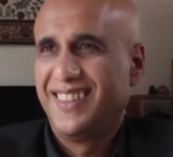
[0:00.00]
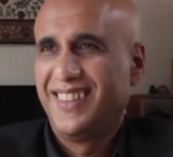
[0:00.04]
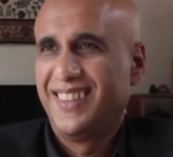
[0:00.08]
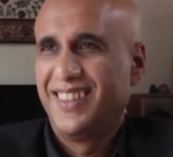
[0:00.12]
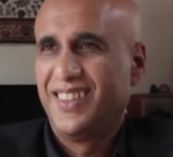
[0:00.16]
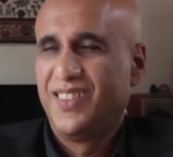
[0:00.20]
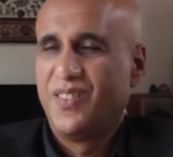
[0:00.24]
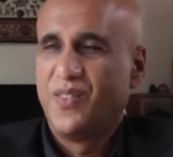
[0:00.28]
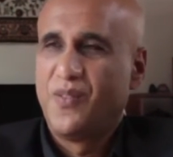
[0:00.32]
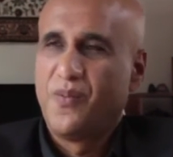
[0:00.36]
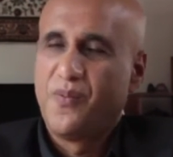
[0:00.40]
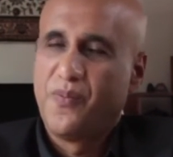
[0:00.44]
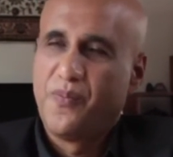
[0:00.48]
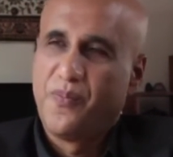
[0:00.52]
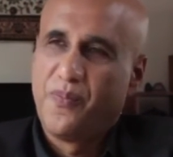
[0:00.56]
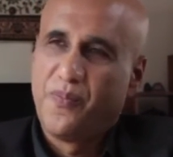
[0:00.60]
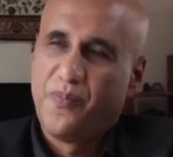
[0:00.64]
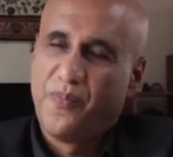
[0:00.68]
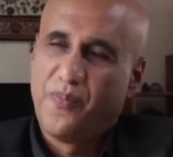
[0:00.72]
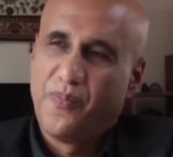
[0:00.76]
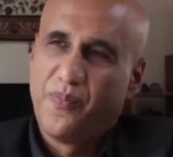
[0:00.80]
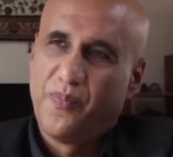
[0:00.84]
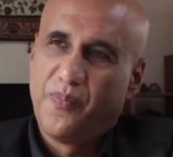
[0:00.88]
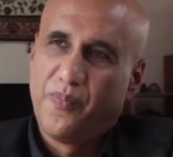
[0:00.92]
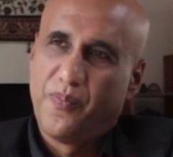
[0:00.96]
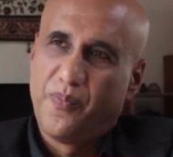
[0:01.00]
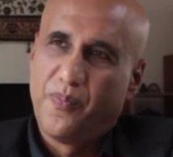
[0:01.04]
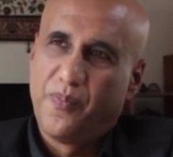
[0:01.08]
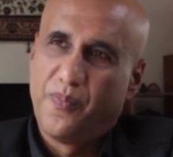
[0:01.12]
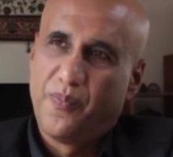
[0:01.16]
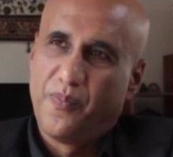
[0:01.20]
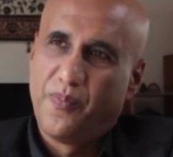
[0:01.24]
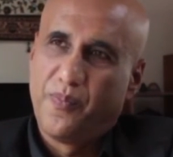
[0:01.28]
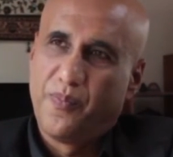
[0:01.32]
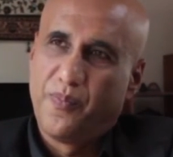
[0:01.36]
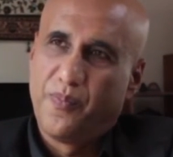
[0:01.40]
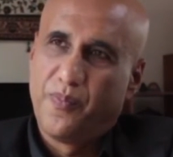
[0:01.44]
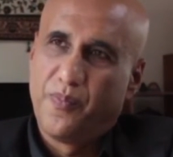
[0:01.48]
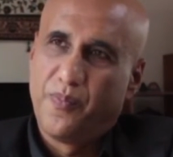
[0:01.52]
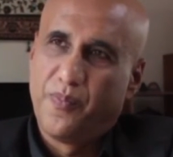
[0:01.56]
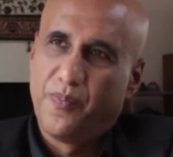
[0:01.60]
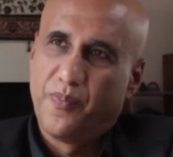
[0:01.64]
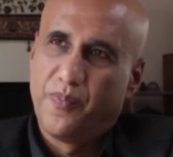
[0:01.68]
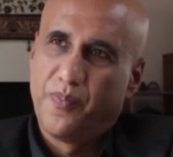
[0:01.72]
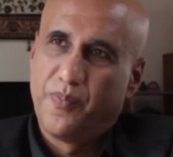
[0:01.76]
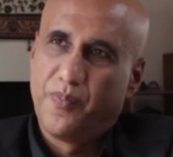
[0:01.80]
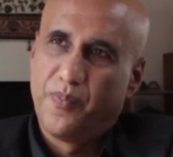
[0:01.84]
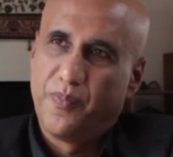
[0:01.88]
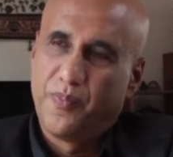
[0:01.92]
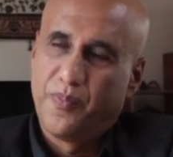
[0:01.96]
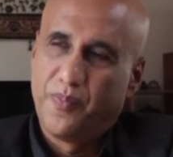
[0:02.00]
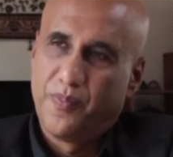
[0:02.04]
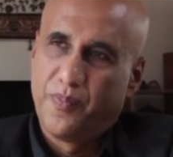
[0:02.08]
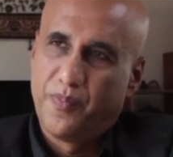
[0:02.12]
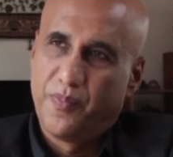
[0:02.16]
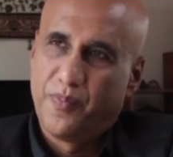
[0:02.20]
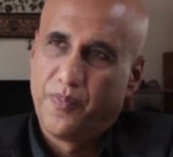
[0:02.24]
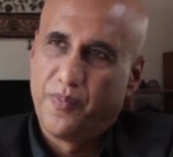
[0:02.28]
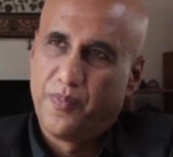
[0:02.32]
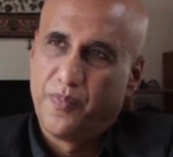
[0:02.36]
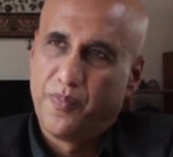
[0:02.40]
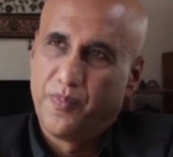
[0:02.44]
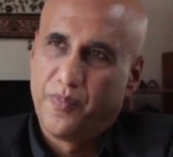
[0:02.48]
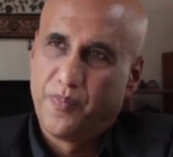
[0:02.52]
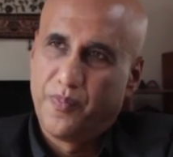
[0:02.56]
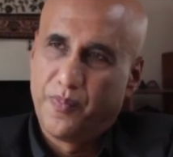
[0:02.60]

So foundational questions lead us, prime